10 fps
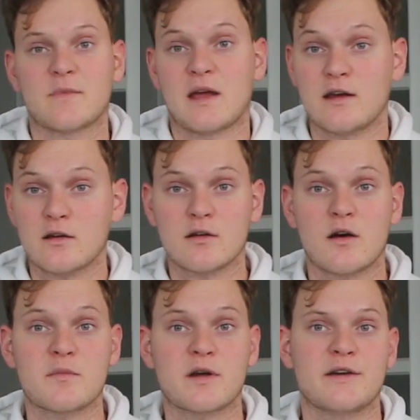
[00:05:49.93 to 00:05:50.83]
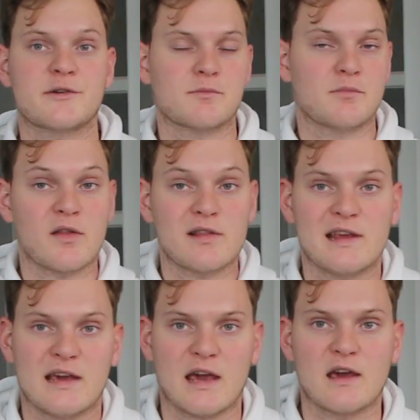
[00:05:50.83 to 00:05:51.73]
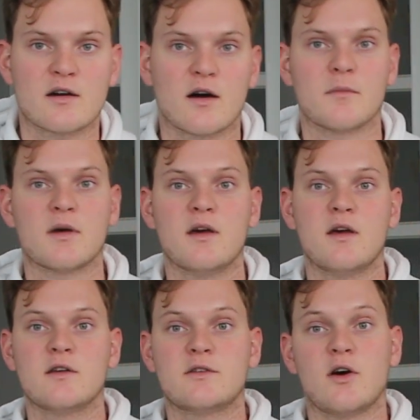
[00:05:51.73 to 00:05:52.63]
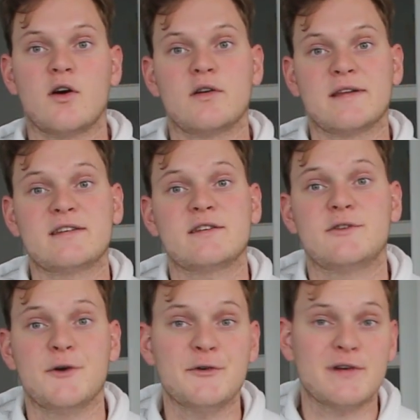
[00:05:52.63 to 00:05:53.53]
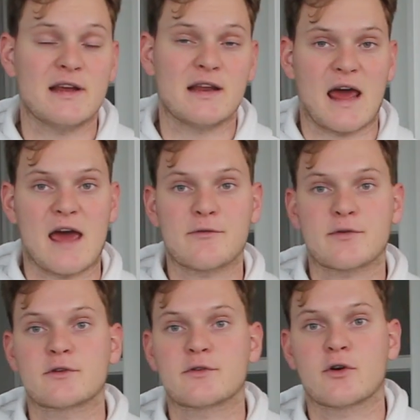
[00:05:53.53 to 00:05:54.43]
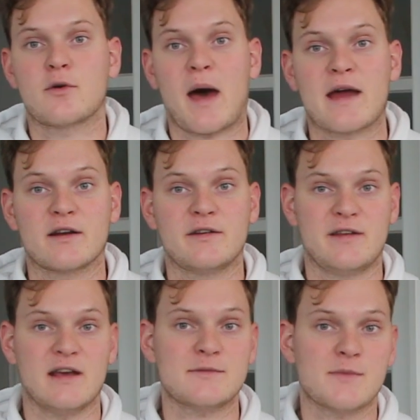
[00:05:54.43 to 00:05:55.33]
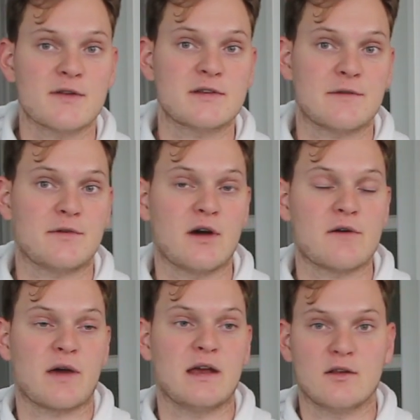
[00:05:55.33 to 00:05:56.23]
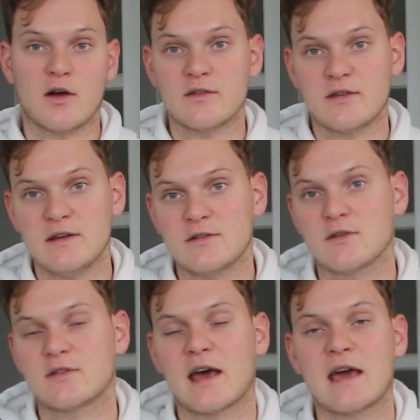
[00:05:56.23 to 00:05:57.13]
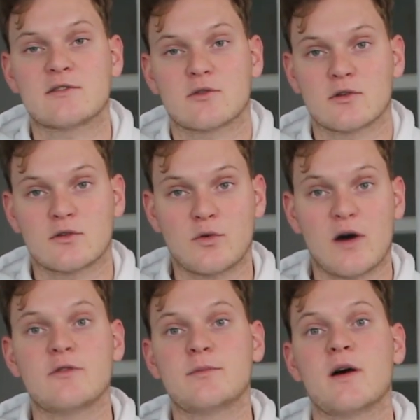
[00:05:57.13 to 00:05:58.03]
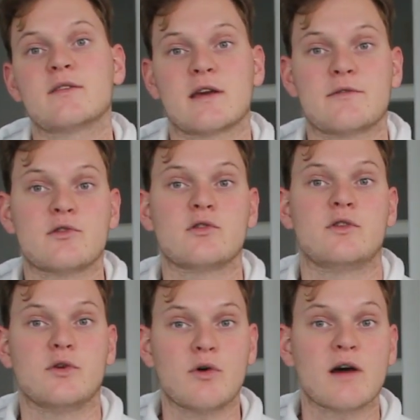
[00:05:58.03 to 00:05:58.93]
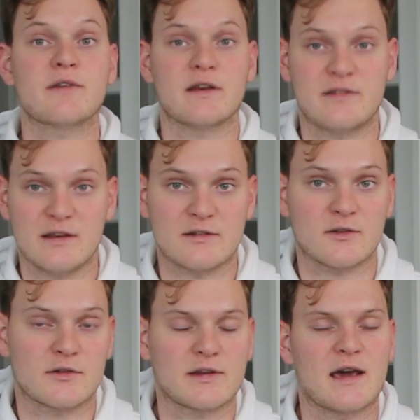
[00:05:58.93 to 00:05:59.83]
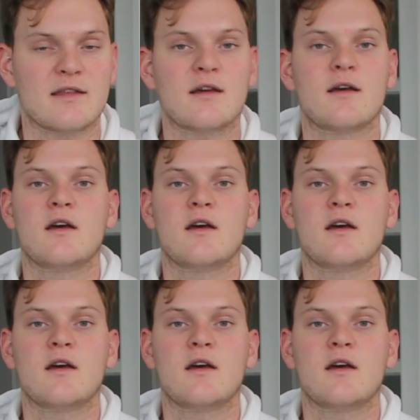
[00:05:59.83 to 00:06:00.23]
And the other number is your monthly income. So this is usually an average from either 6 months if you have a non-seasonal site, or 12 months if you do have a seasonal site.